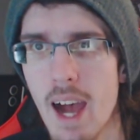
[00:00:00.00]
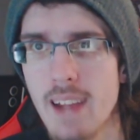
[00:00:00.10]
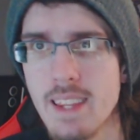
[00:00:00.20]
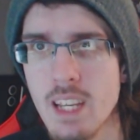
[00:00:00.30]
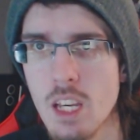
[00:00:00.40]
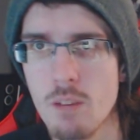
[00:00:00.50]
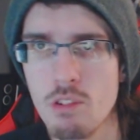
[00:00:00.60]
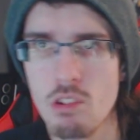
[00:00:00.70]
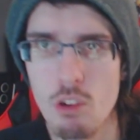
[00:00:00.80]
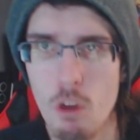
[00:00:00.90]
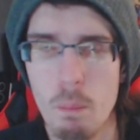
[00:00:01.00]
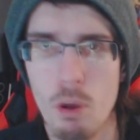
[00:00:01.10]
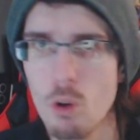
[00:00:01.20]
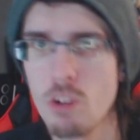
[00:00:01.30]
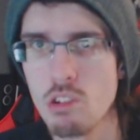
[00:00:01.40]
I think if
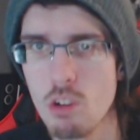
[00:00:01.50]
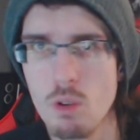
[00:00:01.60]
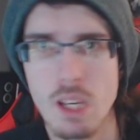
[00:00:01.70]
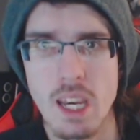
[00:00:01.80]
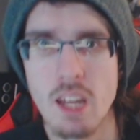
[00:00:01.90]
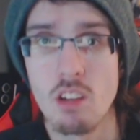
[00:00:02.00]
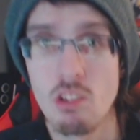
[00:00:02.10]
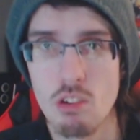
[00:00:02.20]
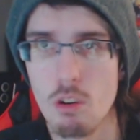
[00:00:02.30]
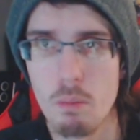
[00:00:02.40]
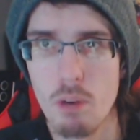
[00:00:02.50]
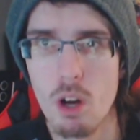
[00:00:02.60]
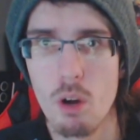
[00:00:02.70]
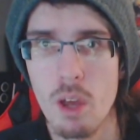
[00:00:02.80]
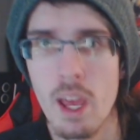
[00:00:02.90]
Slowpoke, Slowcane, and
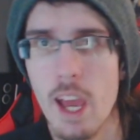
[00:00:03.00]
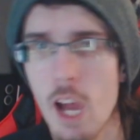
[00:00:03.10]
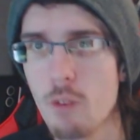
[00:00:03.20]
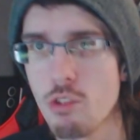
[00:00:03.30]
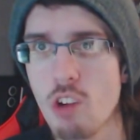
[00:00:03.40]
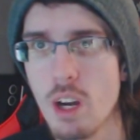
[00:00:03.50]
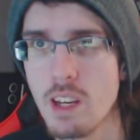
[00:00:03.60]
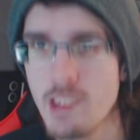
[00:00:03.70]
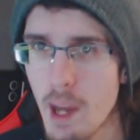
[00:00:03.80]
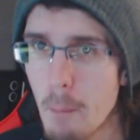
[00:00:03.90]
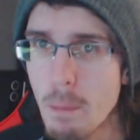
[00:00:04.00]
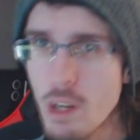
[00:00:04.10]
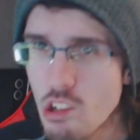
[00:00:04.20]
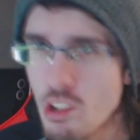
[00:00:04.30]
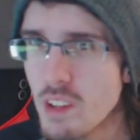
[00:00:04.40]
Slowbro have shinies, I'm
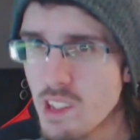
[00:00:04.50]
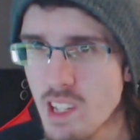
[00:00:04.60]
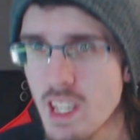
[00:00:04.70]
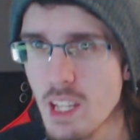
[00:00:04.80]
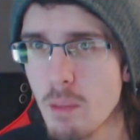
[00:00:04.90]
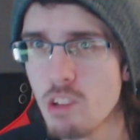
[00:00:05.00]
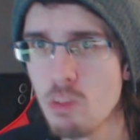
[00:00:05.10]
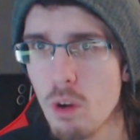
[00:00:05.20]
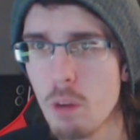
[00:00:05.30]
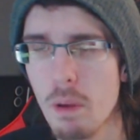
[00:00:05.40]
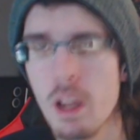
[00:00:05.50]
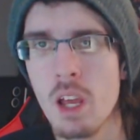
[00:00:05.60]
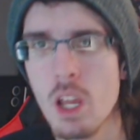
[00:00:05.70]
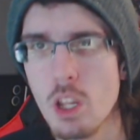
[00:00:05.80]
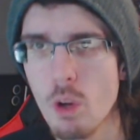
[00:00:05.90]
pretty sure these can get them as well. But
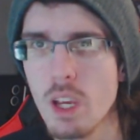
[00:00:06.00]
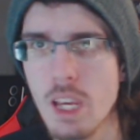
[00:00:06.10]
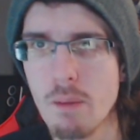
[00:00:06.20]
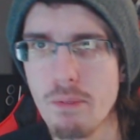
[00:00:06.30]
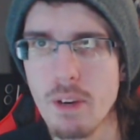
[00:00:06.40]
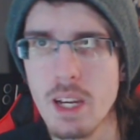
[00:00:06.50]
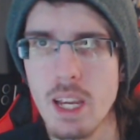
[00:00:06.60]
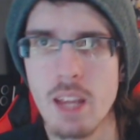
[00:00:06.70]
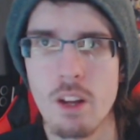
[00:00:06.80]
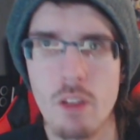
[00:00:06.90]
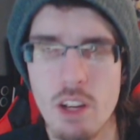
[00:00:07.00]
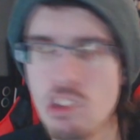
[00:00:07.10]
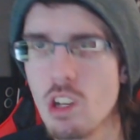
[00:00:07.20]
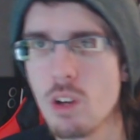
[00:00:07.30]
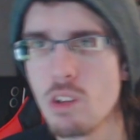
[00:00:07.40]
knowing Game Freak and their
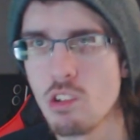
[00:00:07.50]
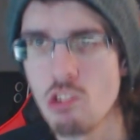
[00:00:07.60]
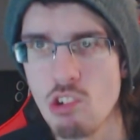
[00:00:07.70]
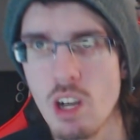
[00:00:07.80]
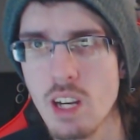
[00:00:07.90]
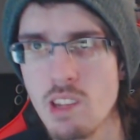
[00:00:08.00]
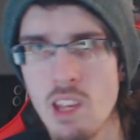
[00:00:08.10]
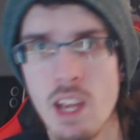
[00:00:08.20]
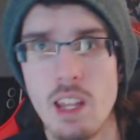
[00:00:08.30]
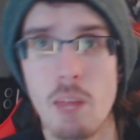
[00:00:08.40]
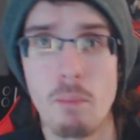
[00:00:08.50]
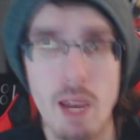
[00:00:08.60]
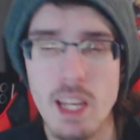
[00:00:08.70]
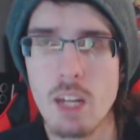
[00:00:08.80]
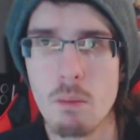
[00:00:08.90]
legendaries and shinies, they
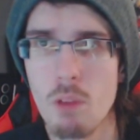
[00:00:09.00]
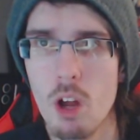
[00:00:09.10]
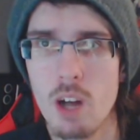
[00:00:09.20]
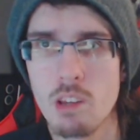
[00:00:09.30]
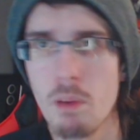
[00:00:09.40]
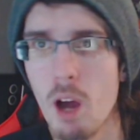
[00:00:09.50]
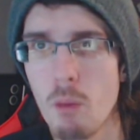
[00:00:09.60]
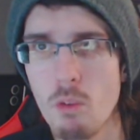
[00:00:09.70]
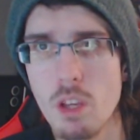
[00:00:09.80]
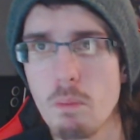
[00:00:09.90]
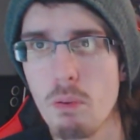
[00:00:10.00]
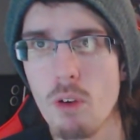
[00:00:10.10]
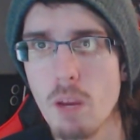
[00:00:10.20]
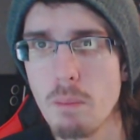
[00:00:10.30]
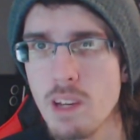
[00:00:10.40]
might get unlocked. But I'm really
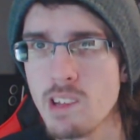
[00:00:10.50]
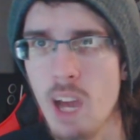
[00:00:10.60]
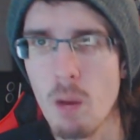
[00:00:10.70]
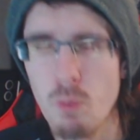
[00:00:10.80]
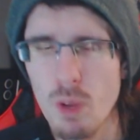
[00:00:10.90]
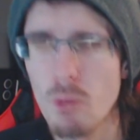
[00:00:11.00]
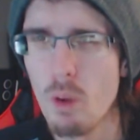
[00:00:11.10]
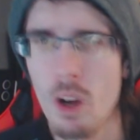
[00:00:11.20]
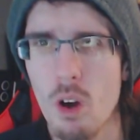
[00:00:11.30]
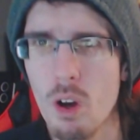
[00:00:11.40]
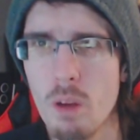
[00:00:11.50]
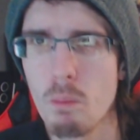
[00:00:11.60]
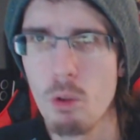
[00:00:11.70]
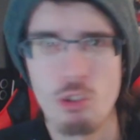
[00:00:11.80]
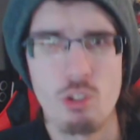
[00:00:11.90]
praying, because I really want to hunt
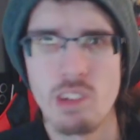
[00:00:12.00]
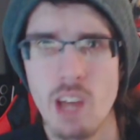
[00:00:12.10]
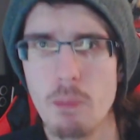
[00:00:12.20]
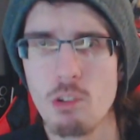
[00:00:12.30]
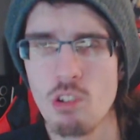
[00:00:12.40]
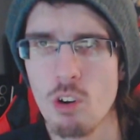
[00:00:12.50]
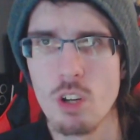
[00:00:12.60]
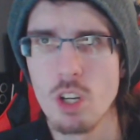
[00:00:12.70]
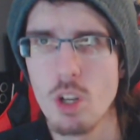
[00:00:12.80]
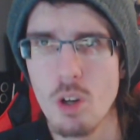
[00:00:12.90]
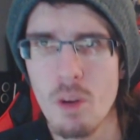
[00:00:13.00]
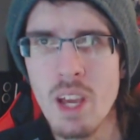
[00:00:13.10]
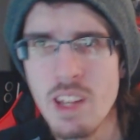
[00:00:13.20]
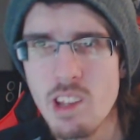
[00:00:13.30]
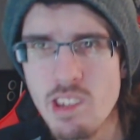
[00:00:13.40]
Moltres, Zapdos, and Articuno
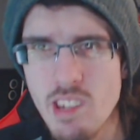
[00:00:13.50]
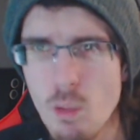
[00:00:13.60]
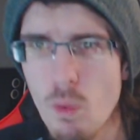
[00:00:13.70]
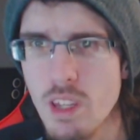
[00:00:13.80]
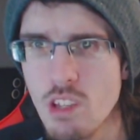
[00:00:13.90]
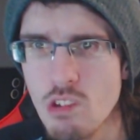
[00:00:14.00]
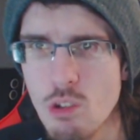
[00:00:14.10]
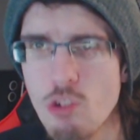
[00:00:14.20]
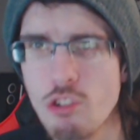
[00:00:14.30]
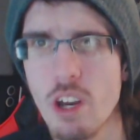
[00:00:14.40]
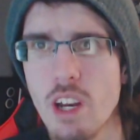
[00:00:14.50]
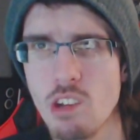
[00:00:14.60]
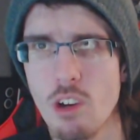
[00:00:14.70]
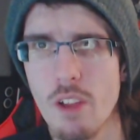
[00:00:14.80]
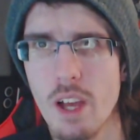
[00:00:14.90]
to see what these new
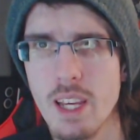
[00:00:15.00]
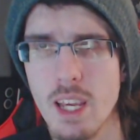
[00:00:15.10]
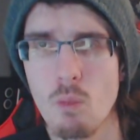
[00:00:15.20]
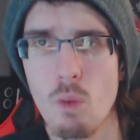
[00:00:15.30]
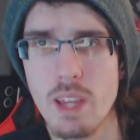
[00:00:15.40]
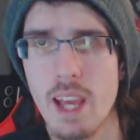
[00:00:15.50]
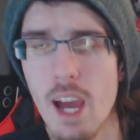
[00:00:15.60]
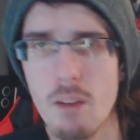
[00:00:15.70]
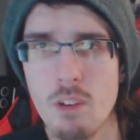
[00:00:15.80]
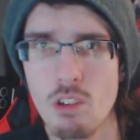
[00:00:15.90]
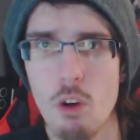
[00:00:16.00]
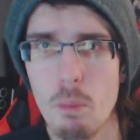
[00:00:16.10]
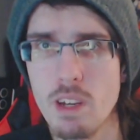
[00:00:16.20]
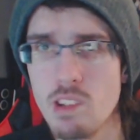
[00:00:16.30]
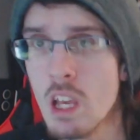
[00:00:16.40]
shinies are like and what they have in
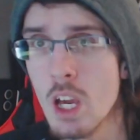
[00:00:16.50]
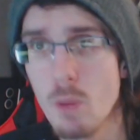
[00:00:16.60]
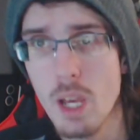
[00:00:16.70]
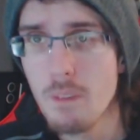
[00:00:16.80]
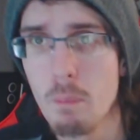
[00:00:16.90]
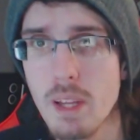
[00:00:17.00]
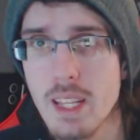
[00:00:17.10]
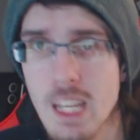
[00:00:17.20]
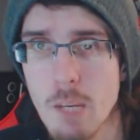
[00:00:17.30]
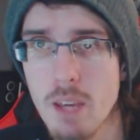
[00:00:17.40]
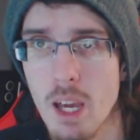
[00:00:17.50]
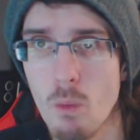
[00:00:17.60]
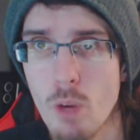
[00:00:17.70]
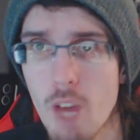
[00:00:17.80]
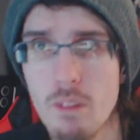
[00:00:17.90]
told, because we haven't played the game
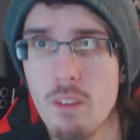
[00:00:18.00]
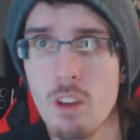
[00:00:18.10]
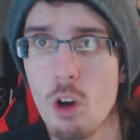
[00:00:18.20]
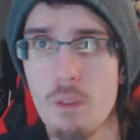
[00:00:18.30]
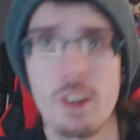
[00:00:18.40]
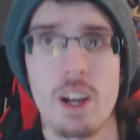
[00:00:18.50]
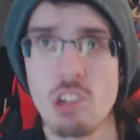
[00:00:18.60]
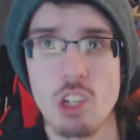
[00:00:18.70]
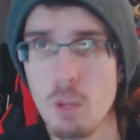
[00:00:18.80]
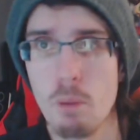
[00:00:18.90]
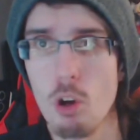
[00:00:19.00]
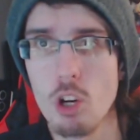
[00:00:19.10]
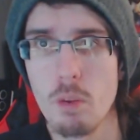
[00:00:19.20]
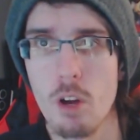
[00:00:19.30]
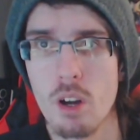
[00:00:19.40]
yet. We haven't even know if they're actually good
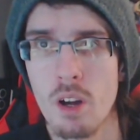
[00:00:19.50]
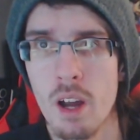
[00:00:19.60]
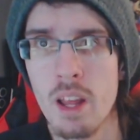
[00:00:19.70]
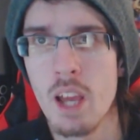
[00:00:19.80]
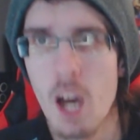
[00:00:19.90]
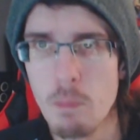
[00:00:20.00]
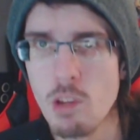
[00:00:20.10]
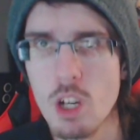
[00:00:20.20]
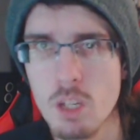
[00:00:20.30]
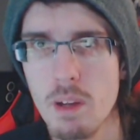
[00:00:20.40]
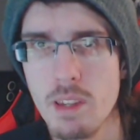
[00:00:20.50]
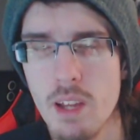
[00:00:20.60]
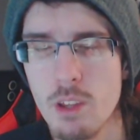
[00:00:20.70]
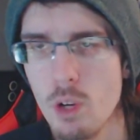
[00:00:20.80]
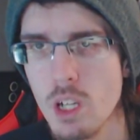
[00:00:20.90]
Pokemon or not. I'm talking about
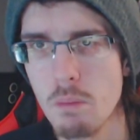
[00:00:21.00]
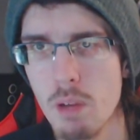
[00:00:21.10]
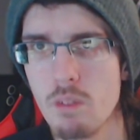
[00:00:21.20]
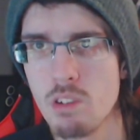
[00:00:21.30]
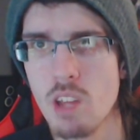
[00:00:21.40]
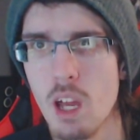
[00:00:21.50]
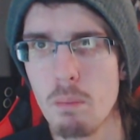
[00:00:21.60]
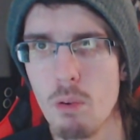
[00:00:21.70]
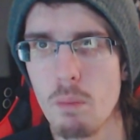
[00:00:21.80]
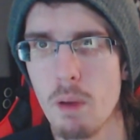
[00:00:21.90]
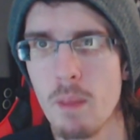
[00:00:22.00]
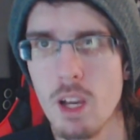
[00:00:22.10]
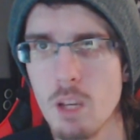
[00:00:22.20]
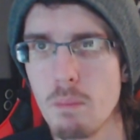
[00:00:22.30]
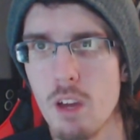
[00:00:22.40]
that through a competitive standpoint, but I'm
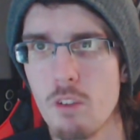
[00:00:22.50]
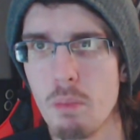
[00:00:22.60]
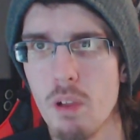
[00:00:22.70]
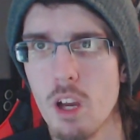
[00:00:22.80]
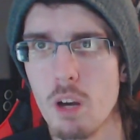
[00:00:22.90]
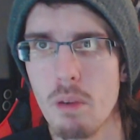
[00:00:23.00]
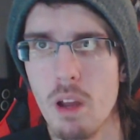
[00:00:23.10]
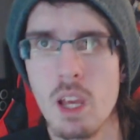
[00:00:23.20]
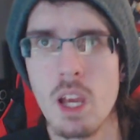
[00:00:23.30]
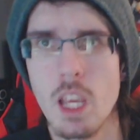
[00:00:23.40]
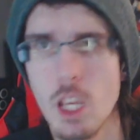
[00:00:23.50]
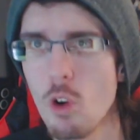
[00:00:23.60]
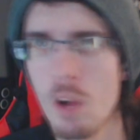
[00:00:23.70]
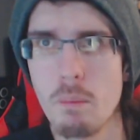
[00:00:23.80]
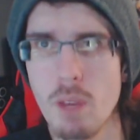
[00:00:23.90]
not a competitive player. But you
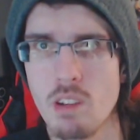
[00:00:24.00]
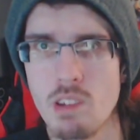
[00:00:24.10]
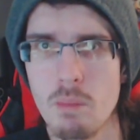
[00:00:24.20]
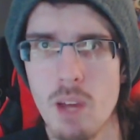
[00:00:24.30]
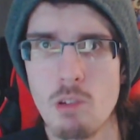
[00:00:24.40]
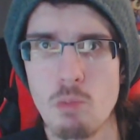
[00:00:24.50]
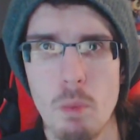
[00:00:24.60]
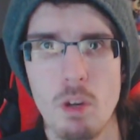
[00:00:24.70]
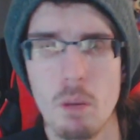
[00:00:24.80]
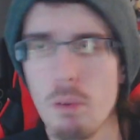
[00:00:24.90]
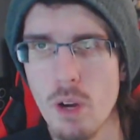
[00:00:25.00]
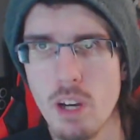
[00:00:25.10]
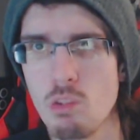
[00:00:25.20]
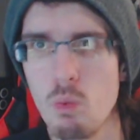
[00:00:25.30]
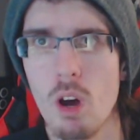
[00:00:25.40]
know what I mean. Sometimes people can
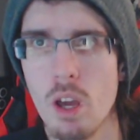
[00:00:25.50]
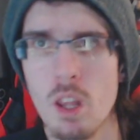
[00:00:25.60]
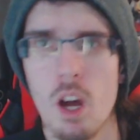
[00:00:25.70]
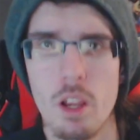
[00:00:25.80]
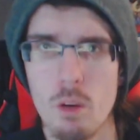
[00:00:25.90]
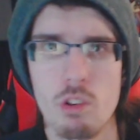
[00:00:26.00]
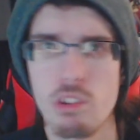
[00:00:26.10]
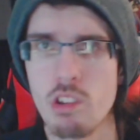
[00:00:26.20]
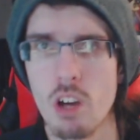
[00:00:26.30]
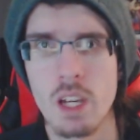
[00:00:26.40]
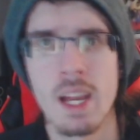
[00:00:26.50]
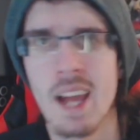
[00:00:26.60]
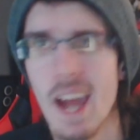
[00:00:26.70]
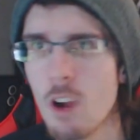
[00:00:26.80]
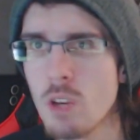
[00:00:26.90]
appraise one, the other will suck.
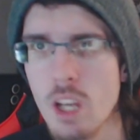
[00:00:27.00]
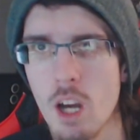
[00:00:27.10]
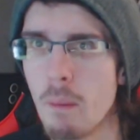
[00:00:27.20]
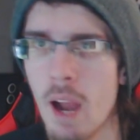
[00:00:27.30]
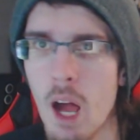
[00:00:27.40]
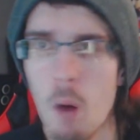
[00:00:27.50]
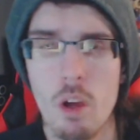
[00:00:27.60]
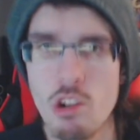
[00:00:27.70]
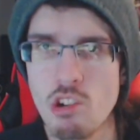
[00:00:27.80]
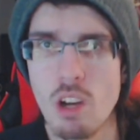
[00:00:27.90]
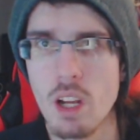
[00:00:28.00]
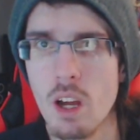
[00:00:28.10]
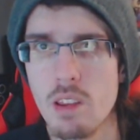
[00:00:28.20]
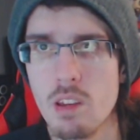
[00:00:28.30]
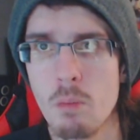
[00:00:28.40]
I don't care, man. I want to shiny
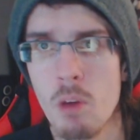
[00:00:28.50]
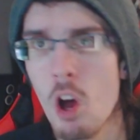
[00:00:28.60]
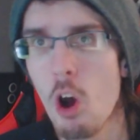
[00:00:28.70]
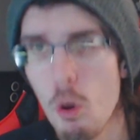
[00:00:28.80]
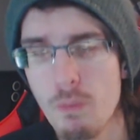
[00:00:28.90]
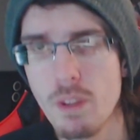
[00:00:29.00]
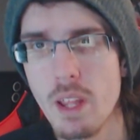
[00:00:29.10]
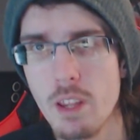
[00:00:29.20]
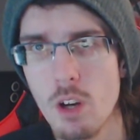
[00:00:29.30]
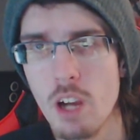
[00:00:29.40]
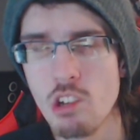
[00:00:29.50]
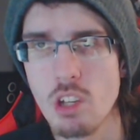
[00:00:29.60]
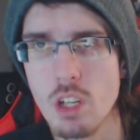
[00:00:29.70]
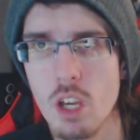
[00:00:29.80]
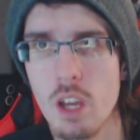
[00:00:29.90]
hunt them. Hopefully that they're
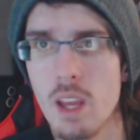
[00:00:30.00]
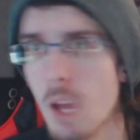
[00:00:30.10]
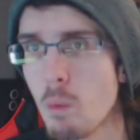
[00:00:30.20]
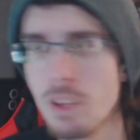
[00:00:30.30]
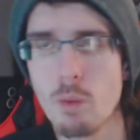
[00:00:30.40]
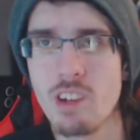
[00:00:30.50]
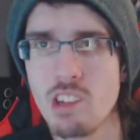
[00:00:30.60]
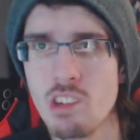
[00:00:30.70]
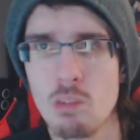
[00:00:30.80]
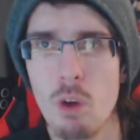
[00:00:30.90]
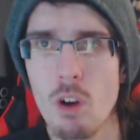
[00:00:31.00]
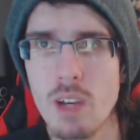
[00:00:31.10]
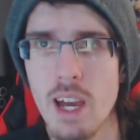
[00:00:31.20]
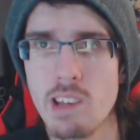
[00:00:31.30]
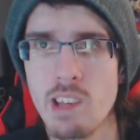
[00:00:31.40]
actually good. And with the Regis as
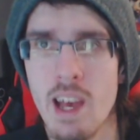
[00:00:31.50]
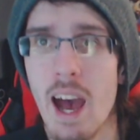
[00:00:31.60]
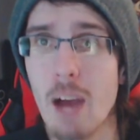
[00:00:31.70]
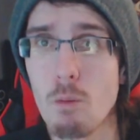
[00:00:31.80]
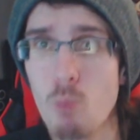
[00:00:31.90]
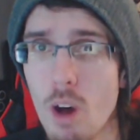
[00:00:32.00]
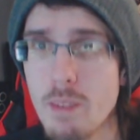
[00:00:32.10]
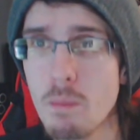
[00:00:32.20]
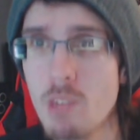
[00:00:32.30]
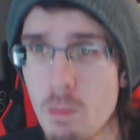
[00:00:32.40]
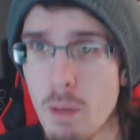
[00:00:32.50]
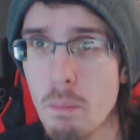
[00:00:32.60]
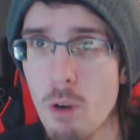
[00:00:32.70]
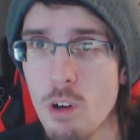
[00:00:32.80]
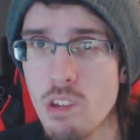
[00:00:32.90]
well, guys, I want them to
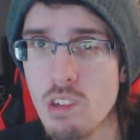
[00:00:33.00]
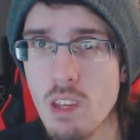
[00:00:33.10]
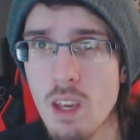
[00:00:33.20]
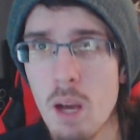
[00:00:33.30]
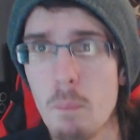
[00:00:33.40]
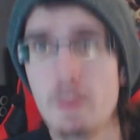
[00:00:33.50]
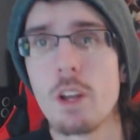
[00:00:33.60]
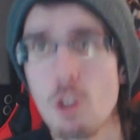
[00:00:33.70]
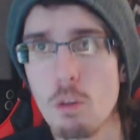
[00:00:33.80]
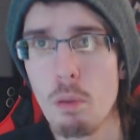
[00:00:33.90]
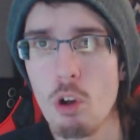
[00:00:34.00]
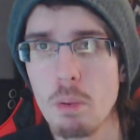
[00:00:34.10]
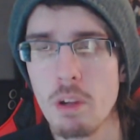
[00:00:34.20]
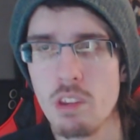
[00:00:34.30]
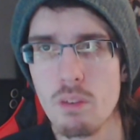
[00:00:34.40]
be personally, but they're new
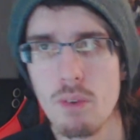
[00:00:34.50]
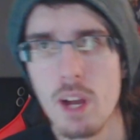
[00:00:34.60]
Pokemon to the